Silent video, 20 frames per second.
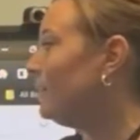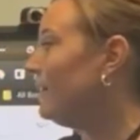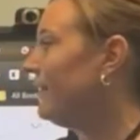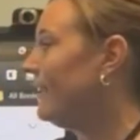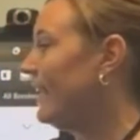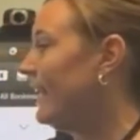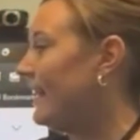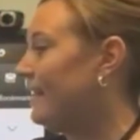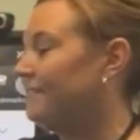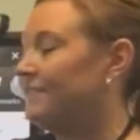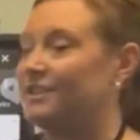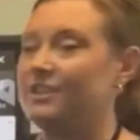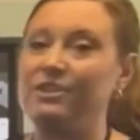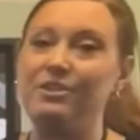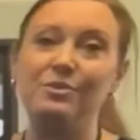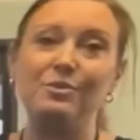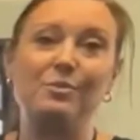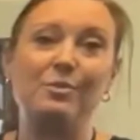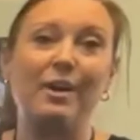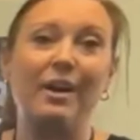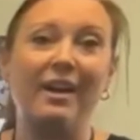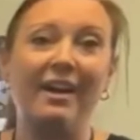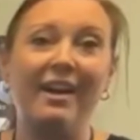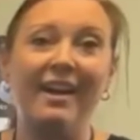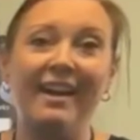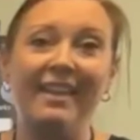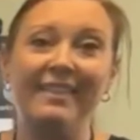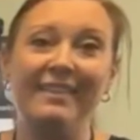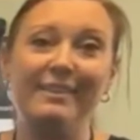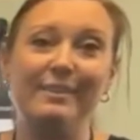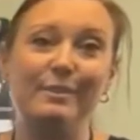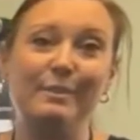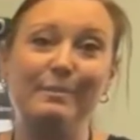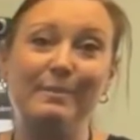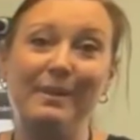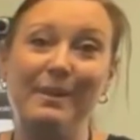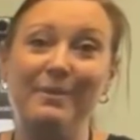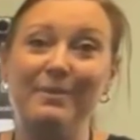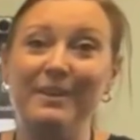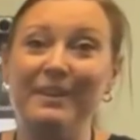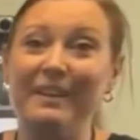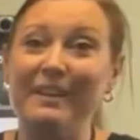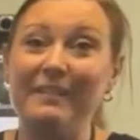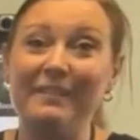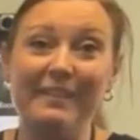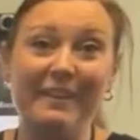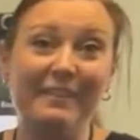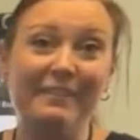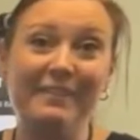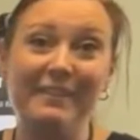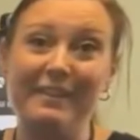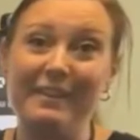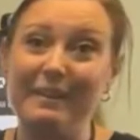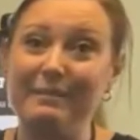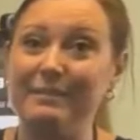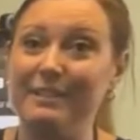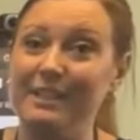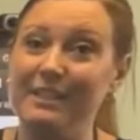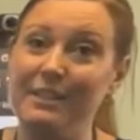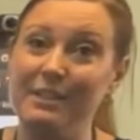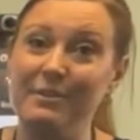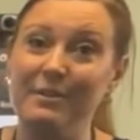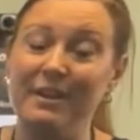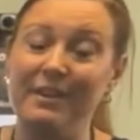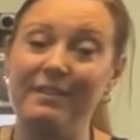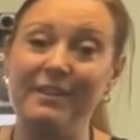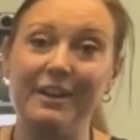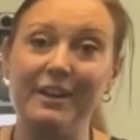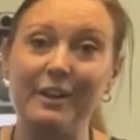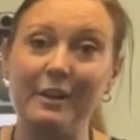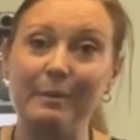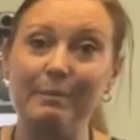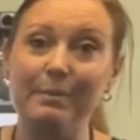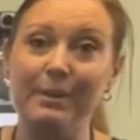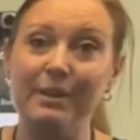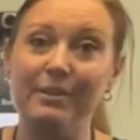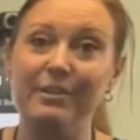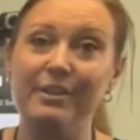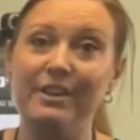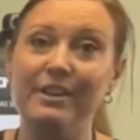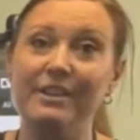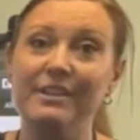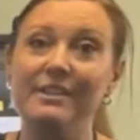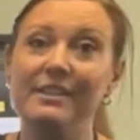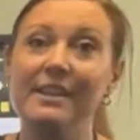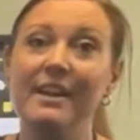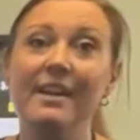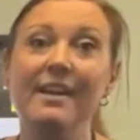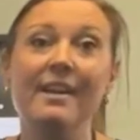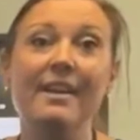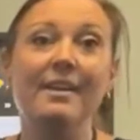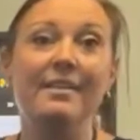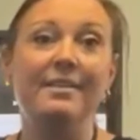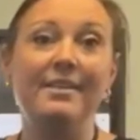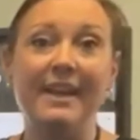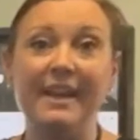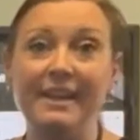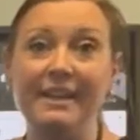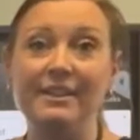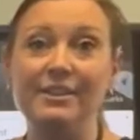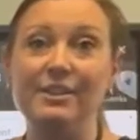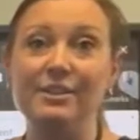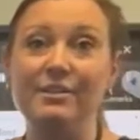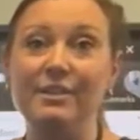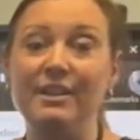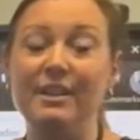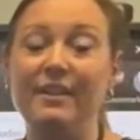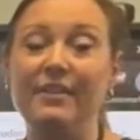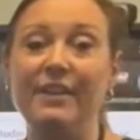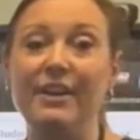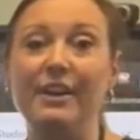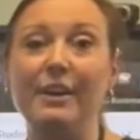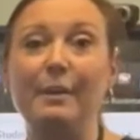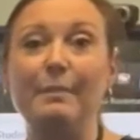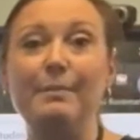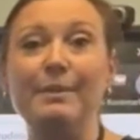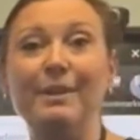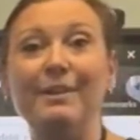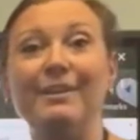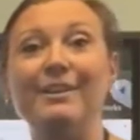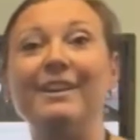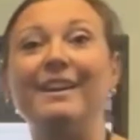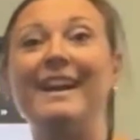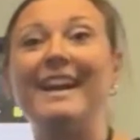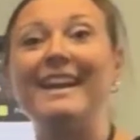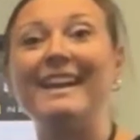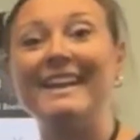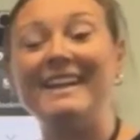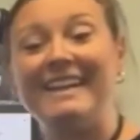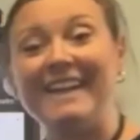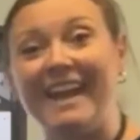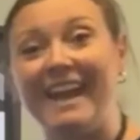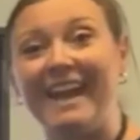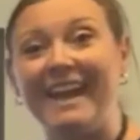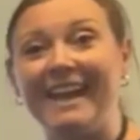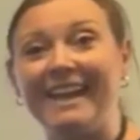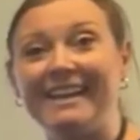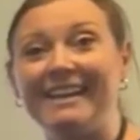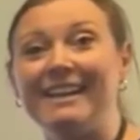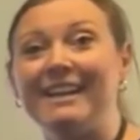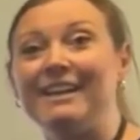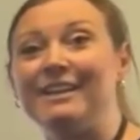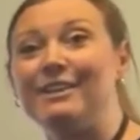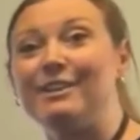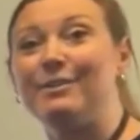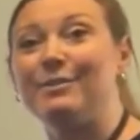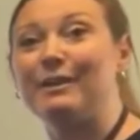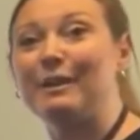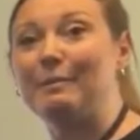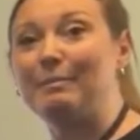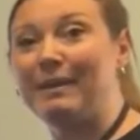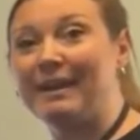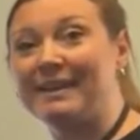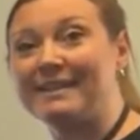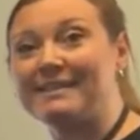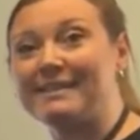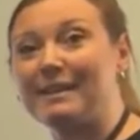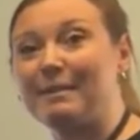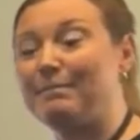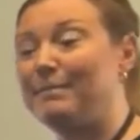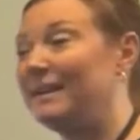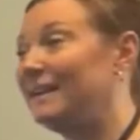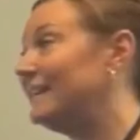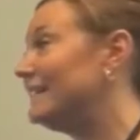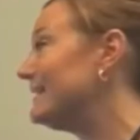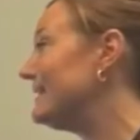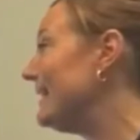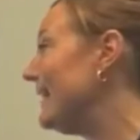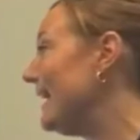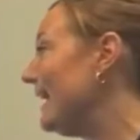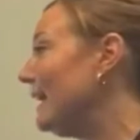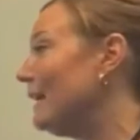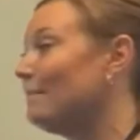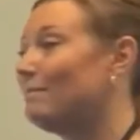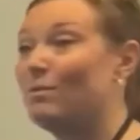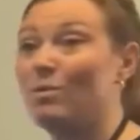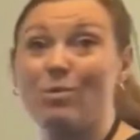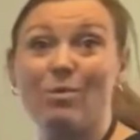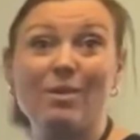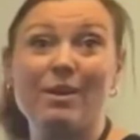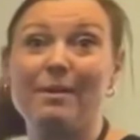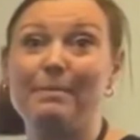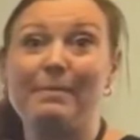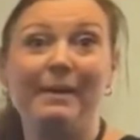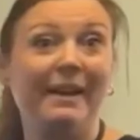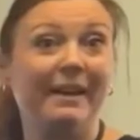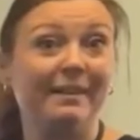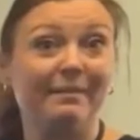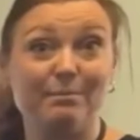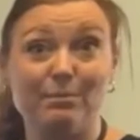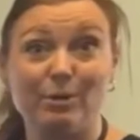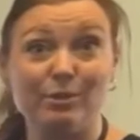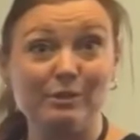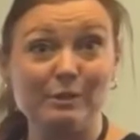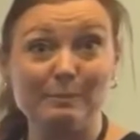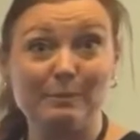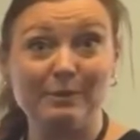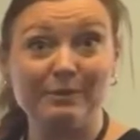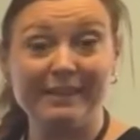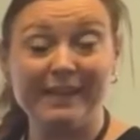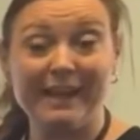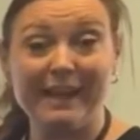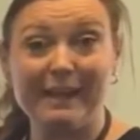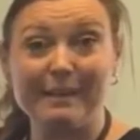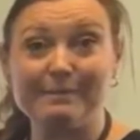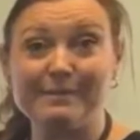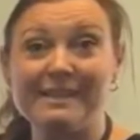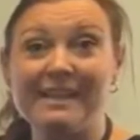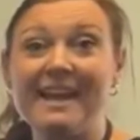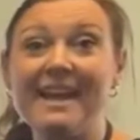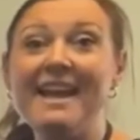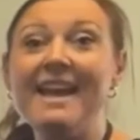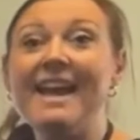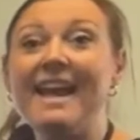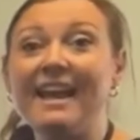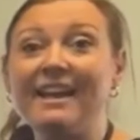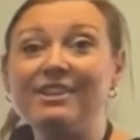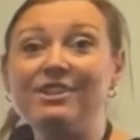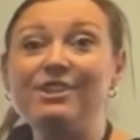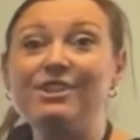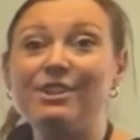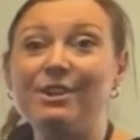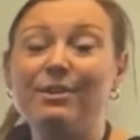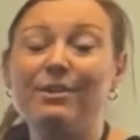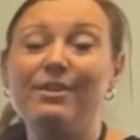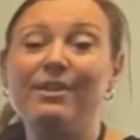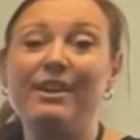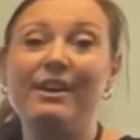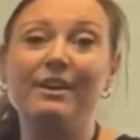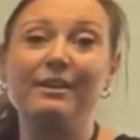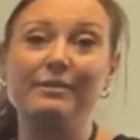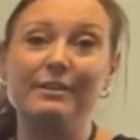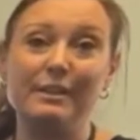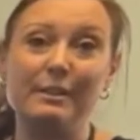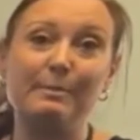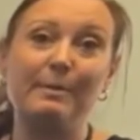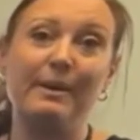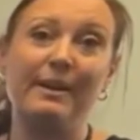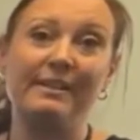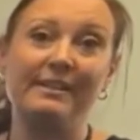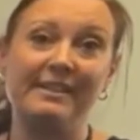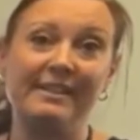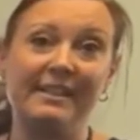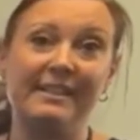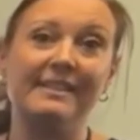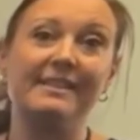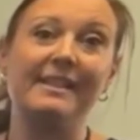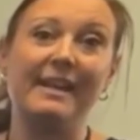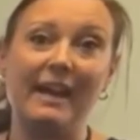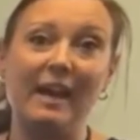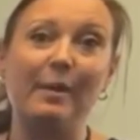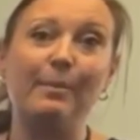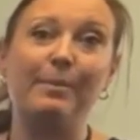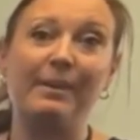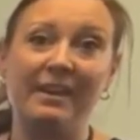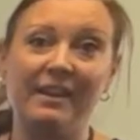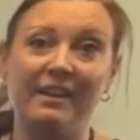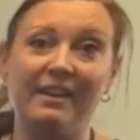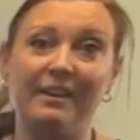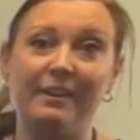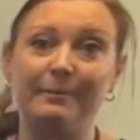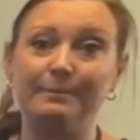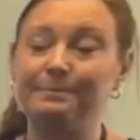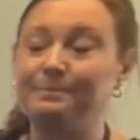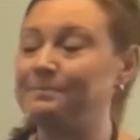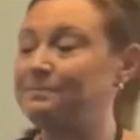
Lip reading: where they have to draw, and this would be really fun for them to do on their computers. They can do it on their computer, and again, you could pick somebody's name or pick multiple names and show their responses up here.